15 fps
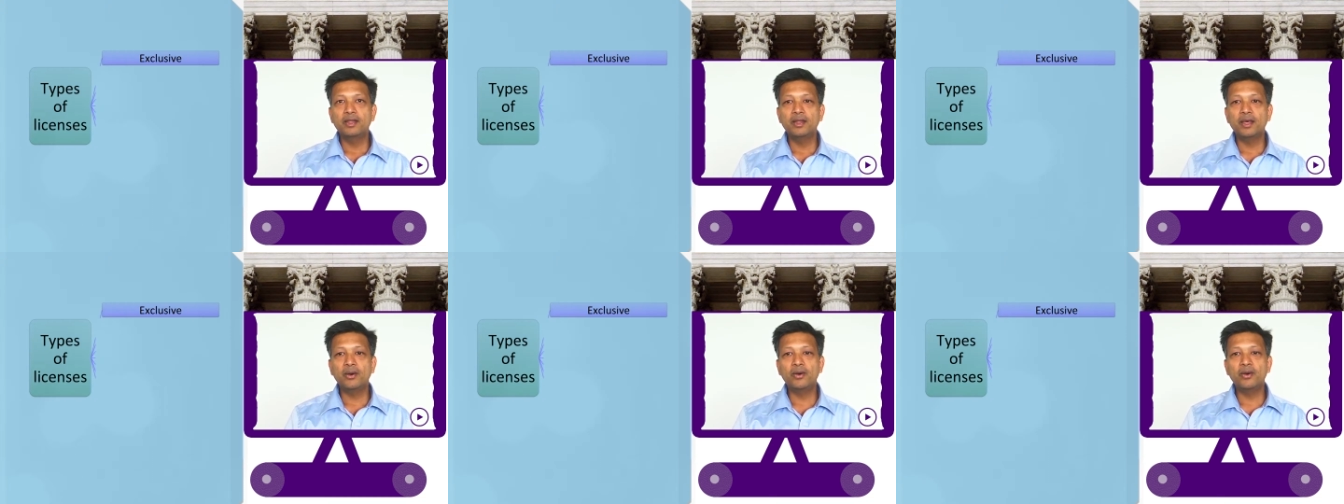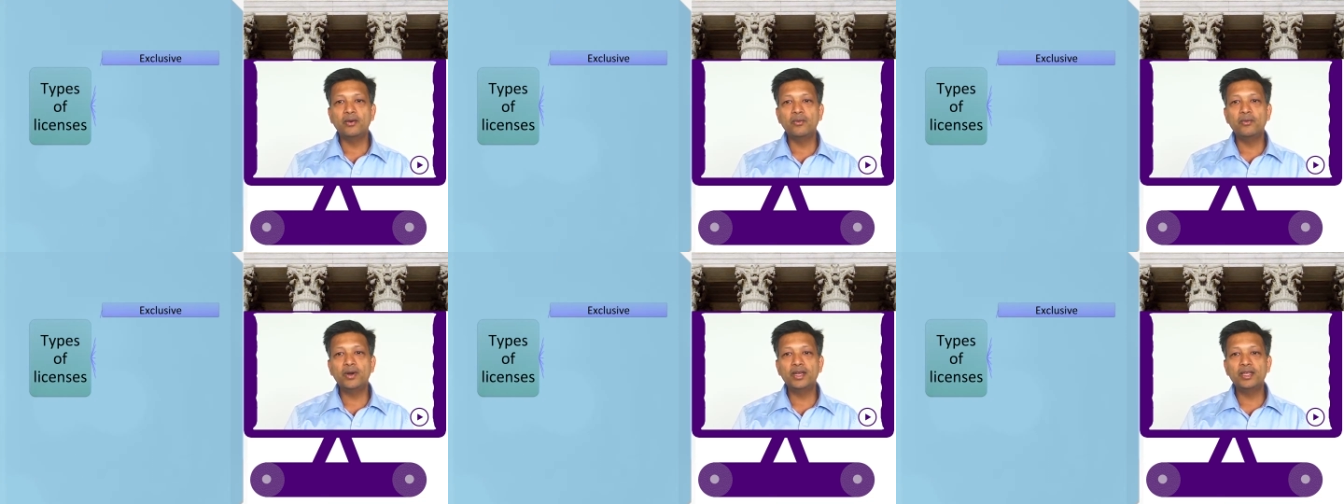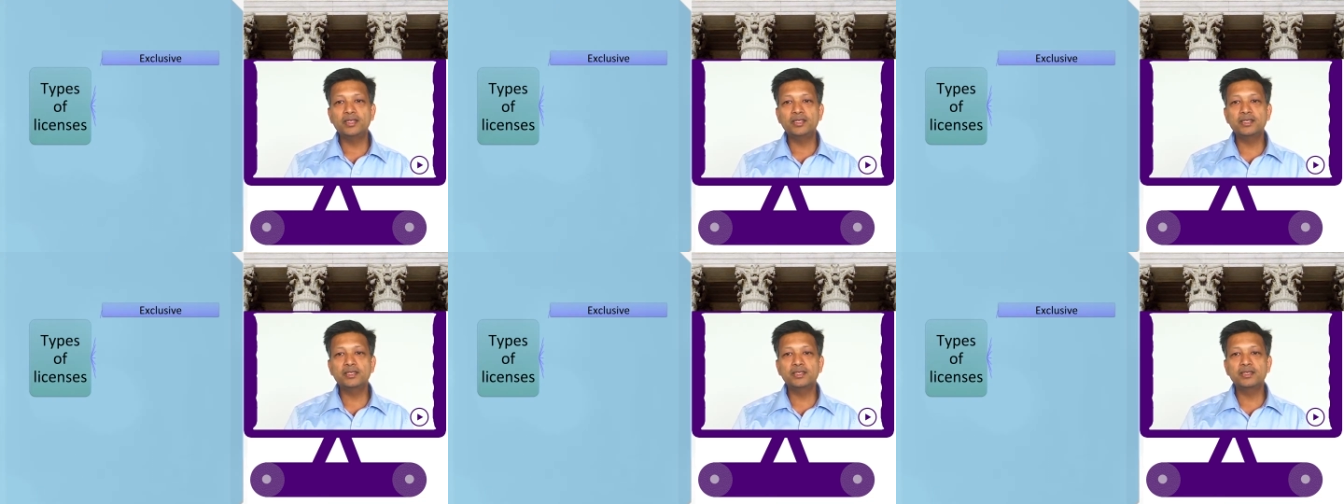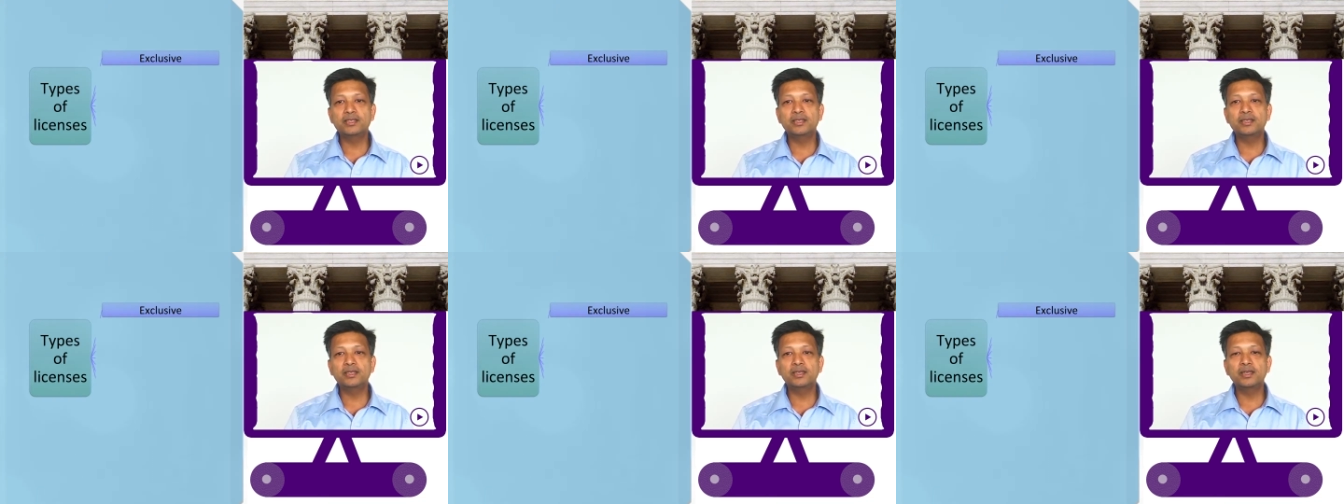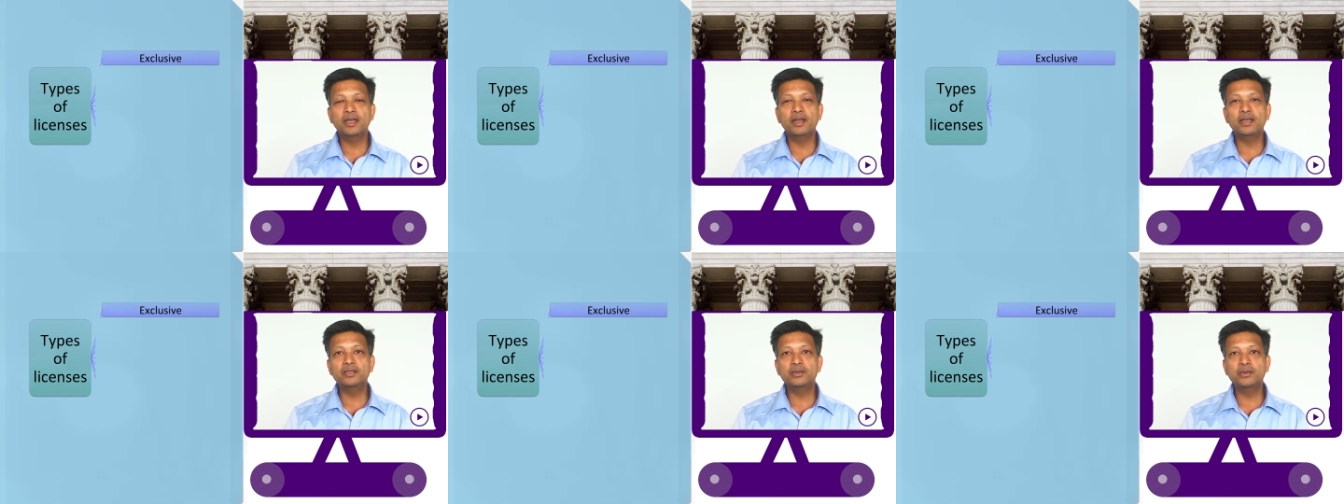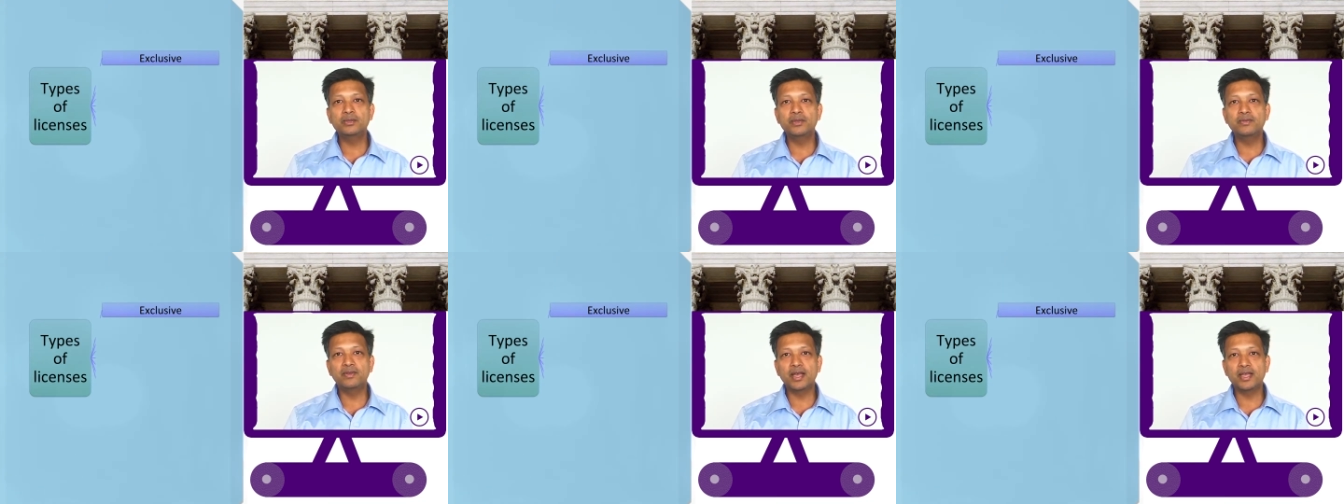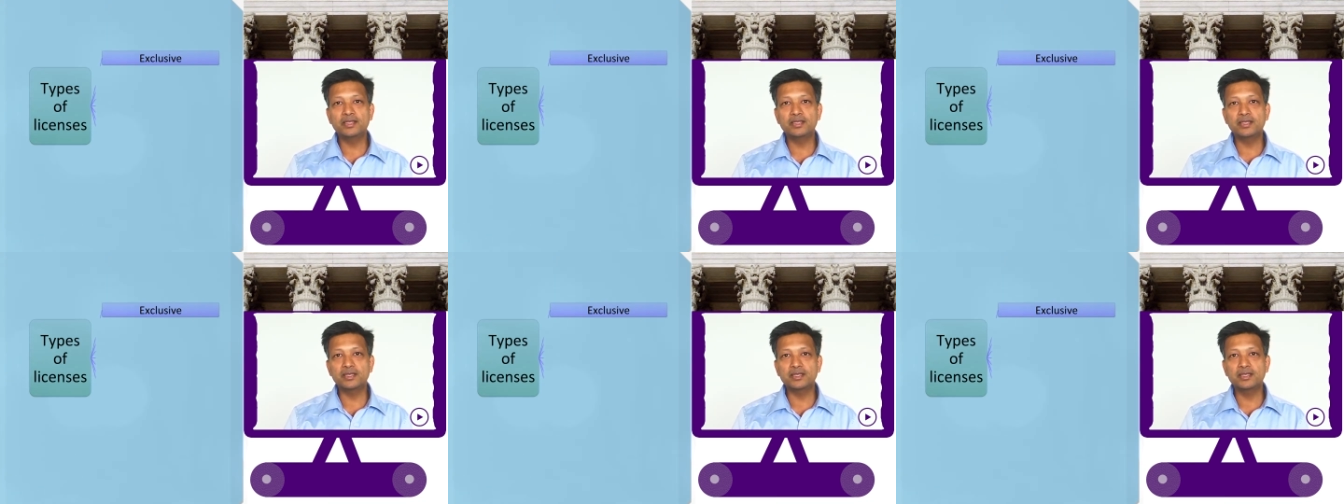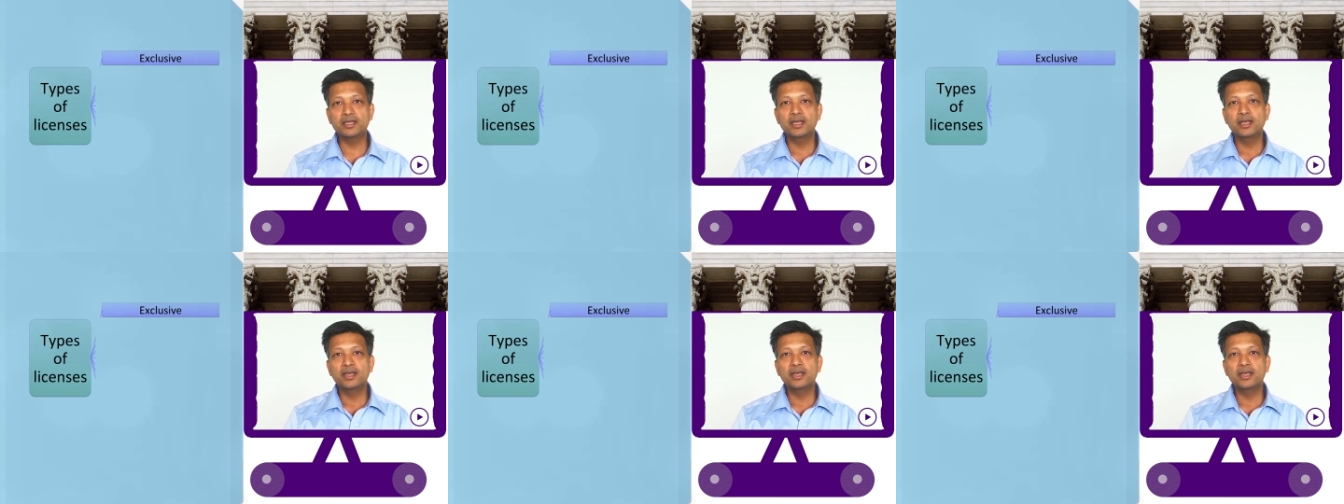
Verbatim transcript: Now, what is an exclusive license?